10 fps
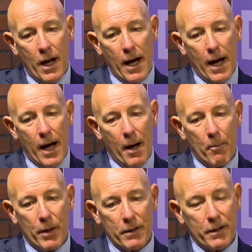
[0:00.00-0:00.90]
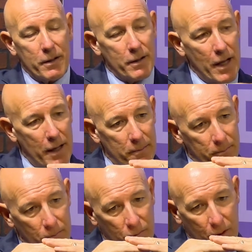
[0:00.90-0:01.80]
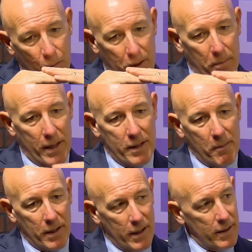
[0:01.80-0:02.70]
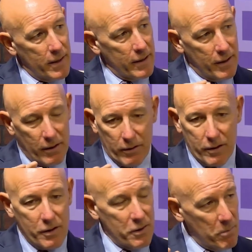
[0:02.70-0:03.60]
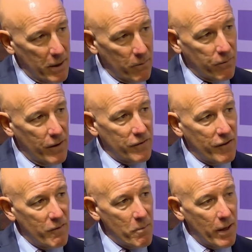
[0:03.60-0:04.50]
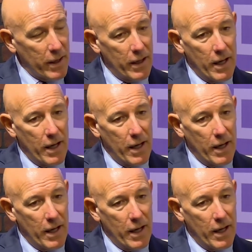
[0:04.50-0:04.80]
but then when the pandemic hit, they said, look, let's just make them free for everybody.